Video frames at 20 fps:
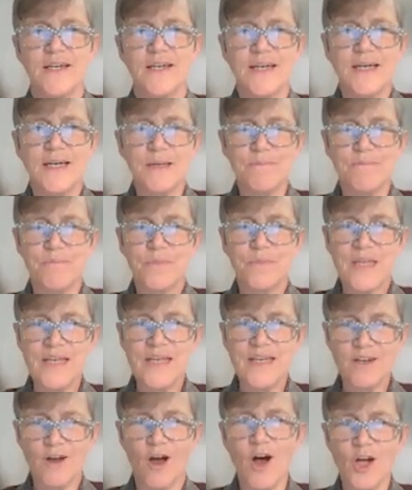um,
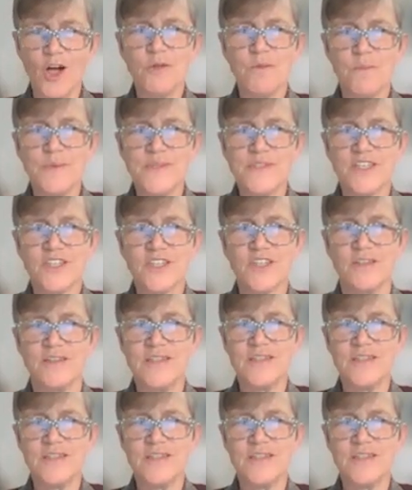in argument possession,